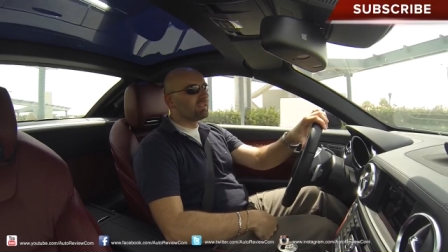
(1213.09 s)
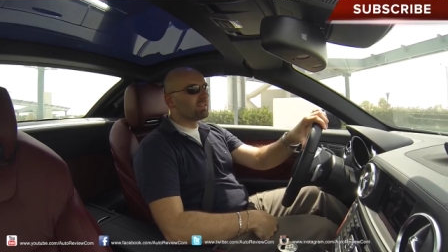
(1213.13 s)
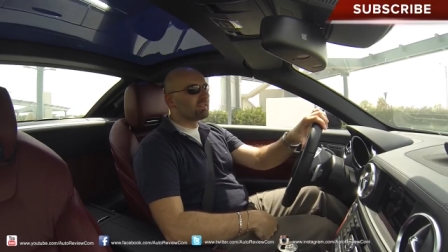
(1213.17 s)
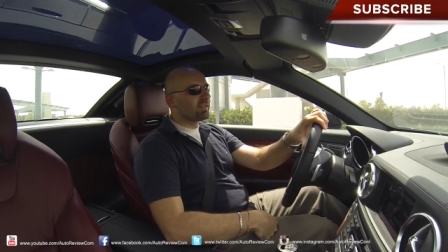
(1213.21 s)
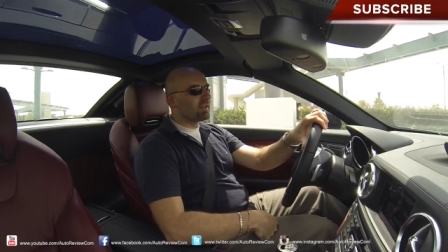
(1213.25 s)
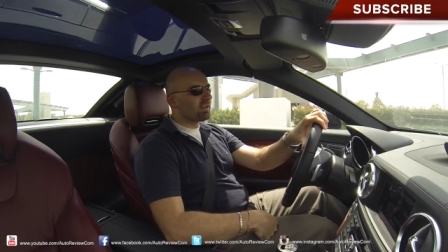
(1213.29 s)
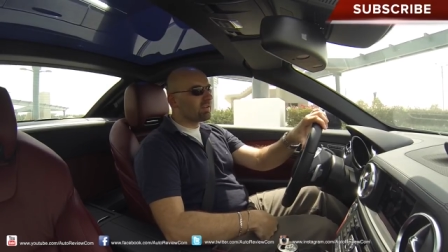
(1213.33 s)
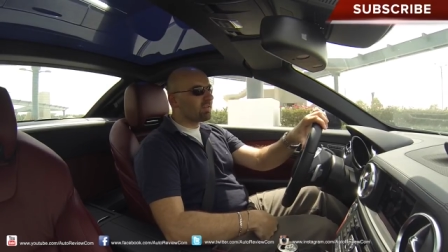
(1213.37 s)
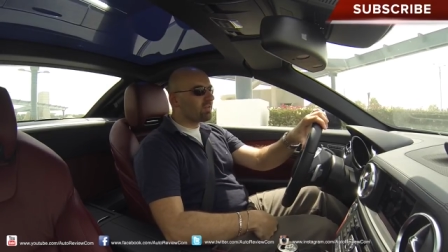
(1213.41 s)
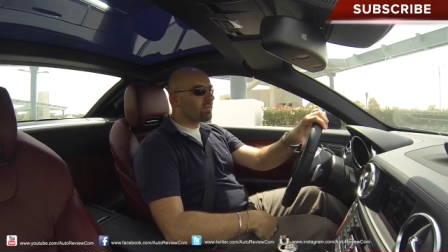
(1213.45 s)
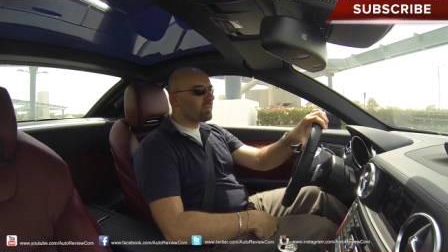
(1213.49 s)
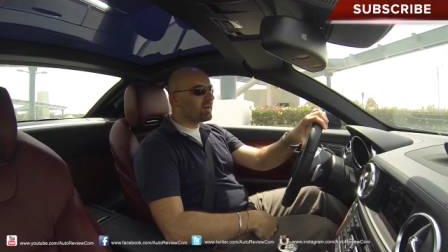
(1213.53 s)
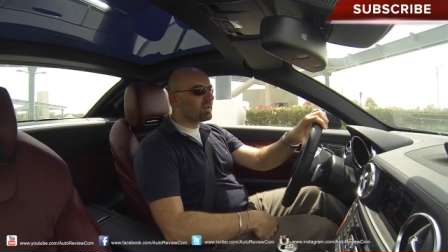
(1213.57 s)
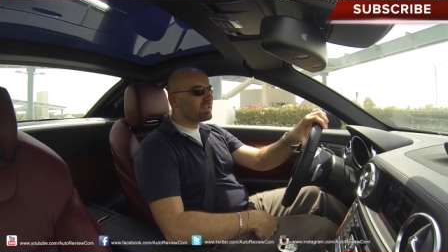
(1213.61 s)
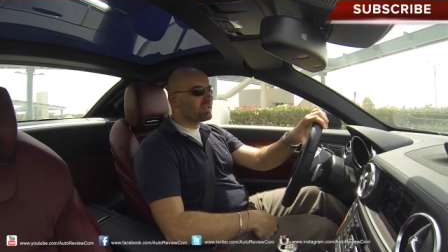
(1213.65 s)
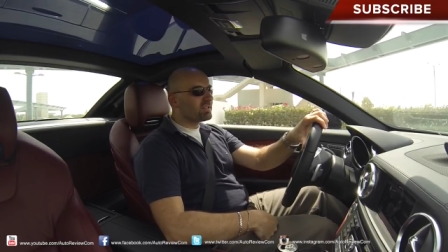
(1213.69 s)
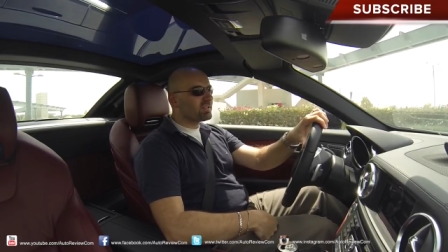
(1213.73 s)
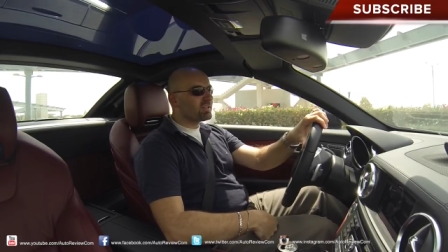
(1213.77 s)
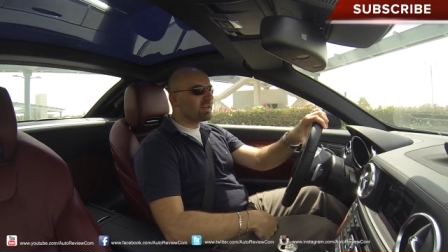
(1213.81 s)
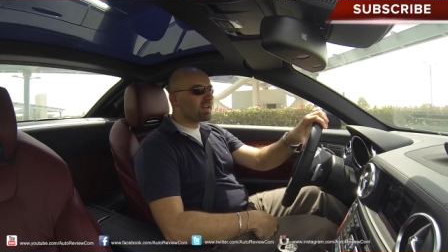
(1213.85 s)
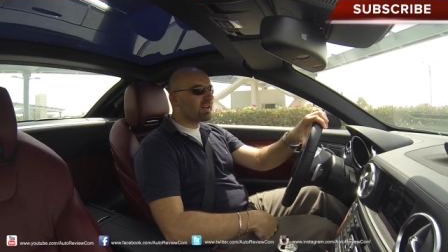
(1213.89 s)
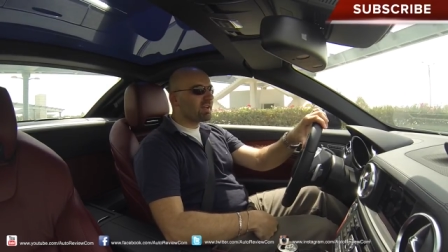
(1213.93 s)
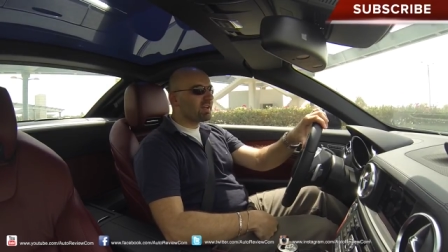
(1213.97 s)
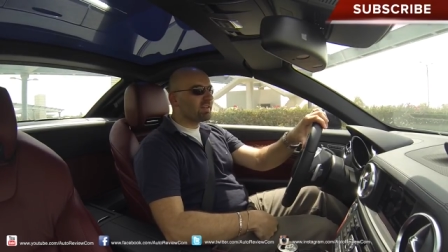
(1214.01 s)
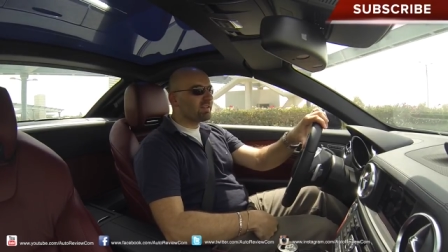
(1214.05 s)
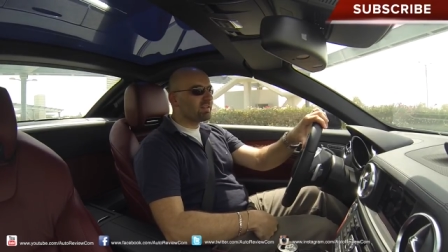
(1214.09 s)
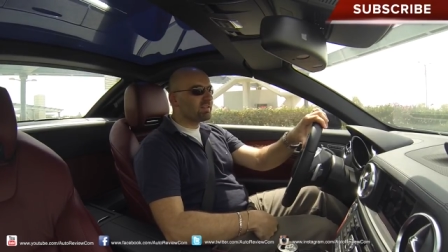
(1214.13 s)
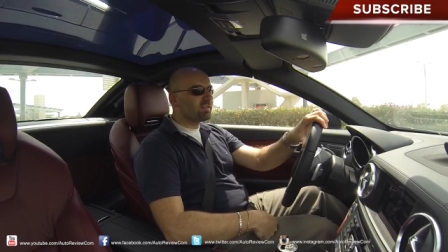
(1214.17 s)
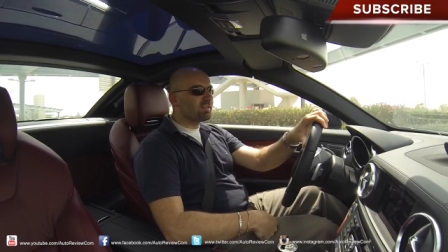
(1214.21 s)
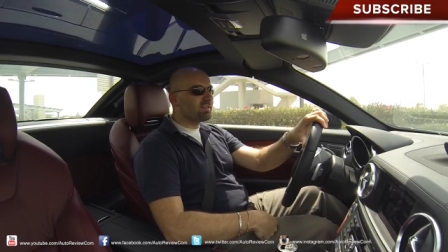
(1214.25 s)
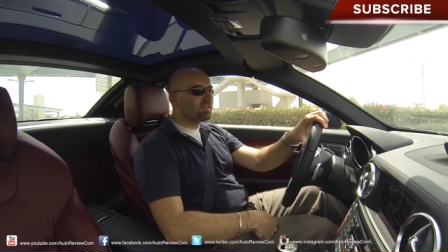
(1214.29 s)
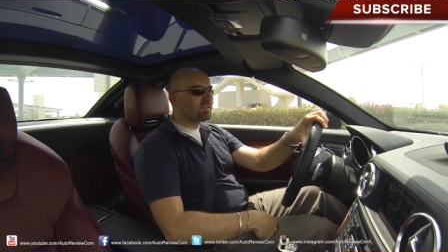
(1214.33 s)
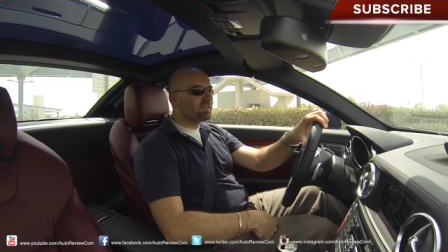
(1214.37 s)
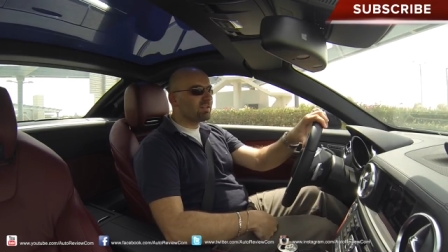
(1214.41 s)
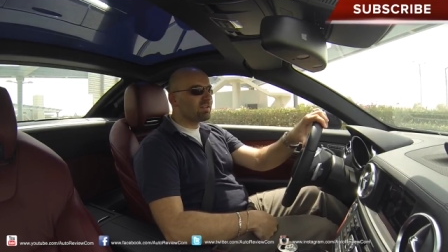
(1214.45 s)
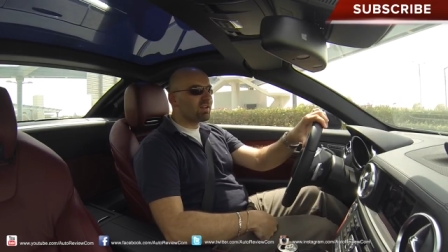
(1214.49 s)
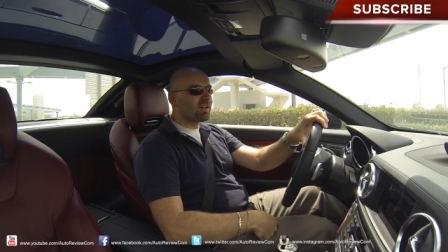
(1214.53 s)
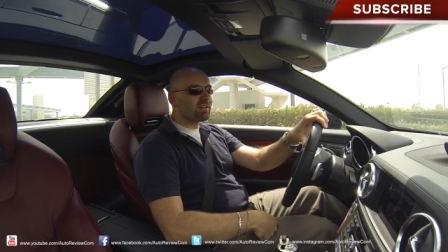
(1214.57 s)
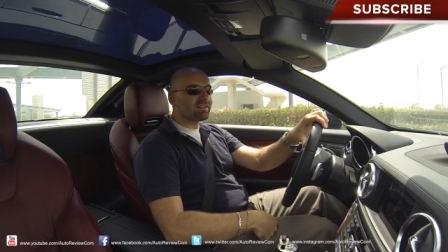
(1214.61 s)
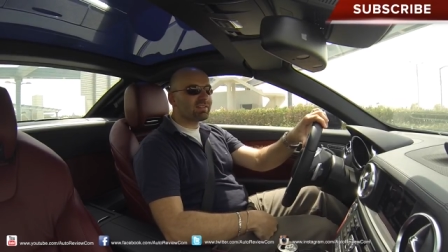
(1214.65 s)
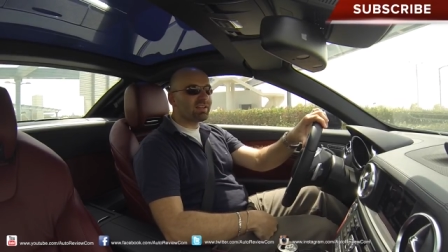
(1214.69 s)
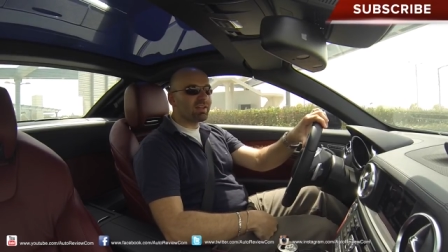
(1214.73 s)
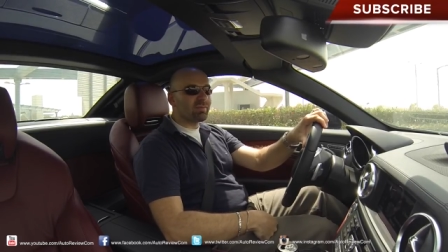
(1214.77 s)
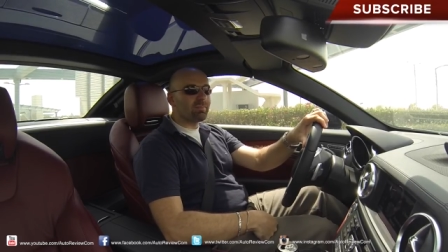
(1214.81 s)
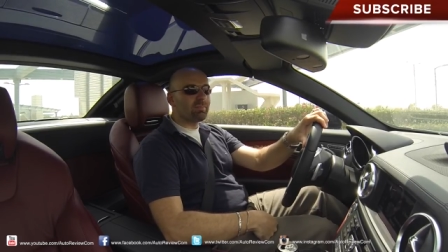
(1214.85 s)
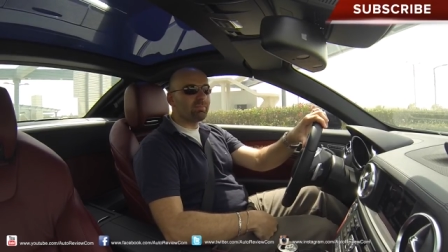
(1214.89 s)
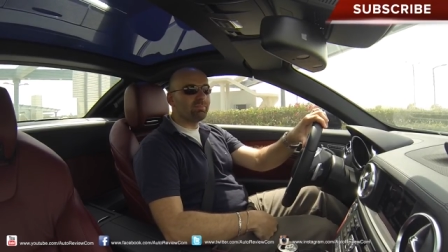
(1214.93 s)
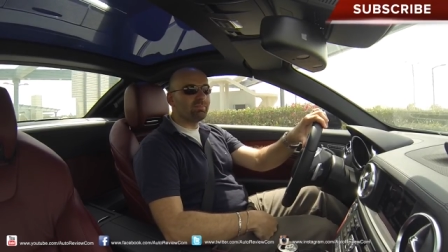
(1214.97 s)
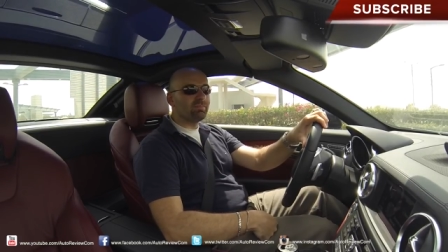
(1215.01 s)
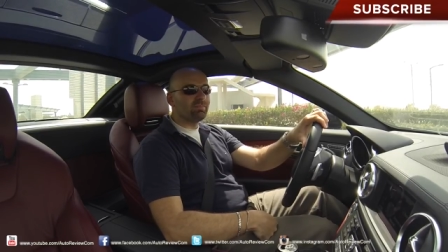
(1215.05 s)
Thank you very much and see you next time.